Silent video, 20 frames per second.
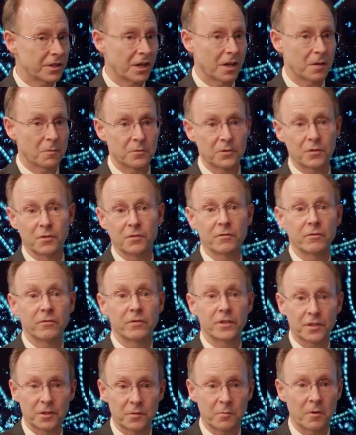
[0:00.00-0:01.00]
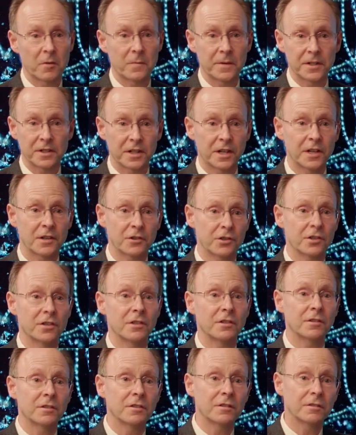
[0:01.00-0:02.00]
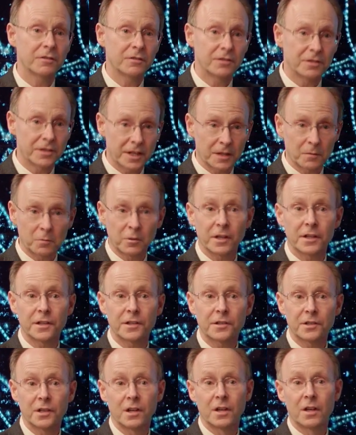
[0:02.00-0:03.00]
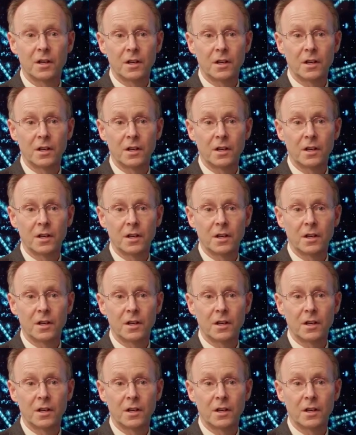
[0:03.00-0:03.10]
types of experimentation to take place.